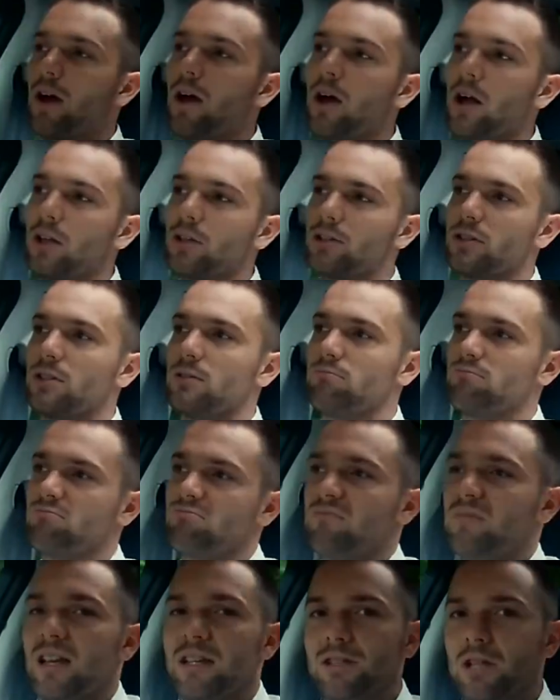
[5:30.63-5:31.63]
cars that
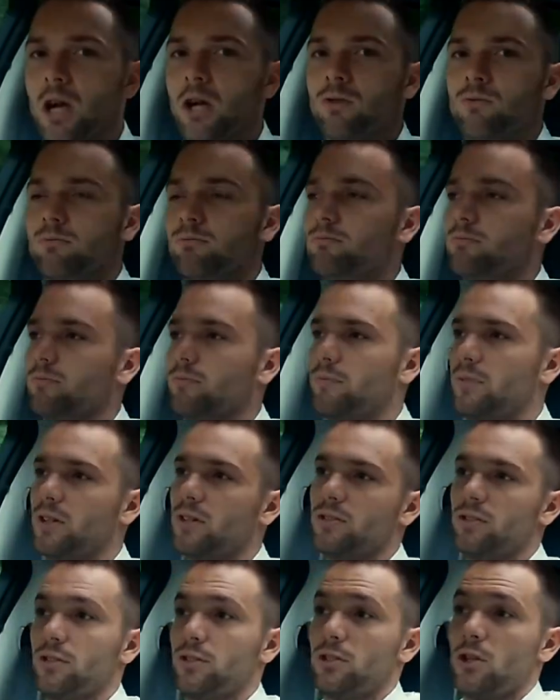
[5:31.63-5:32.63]
they don't,
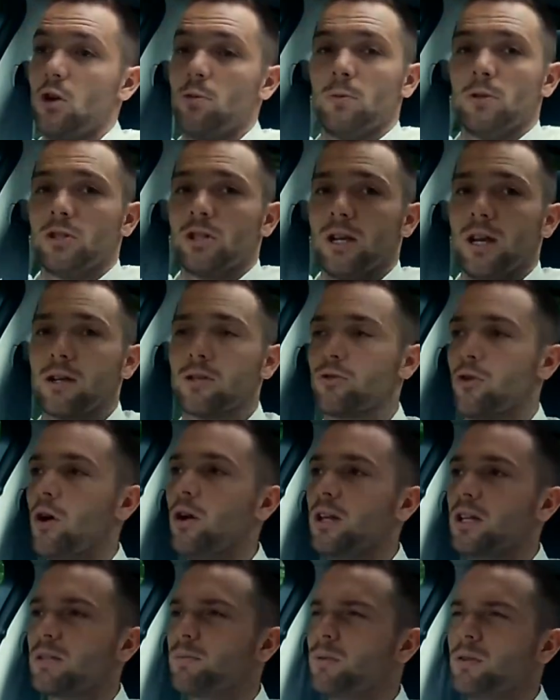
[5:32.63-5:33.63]
because there's so much
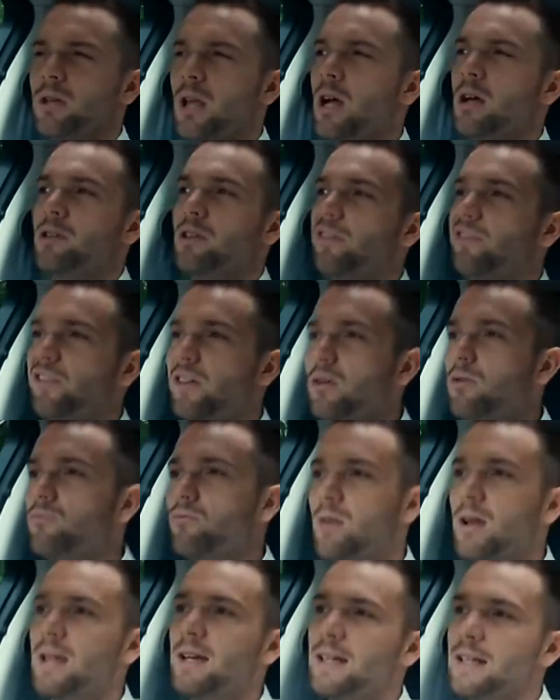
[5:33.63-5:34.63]
electronics. But no, you
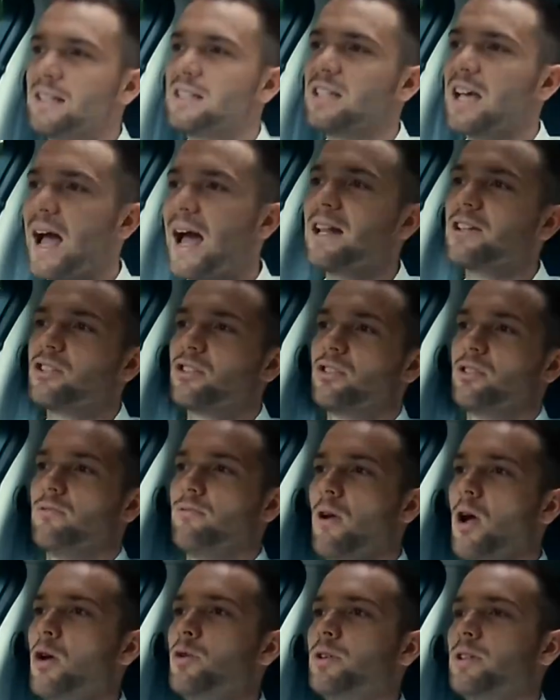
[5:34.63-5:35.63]
feel really attached to
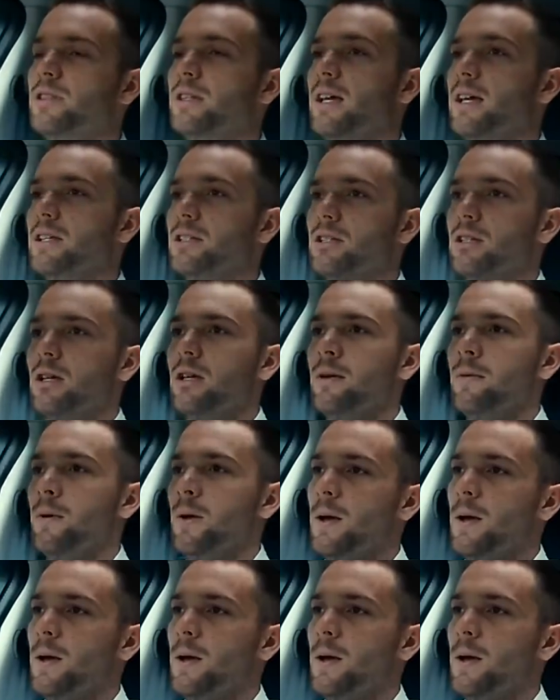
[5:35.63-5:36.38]
the road in this.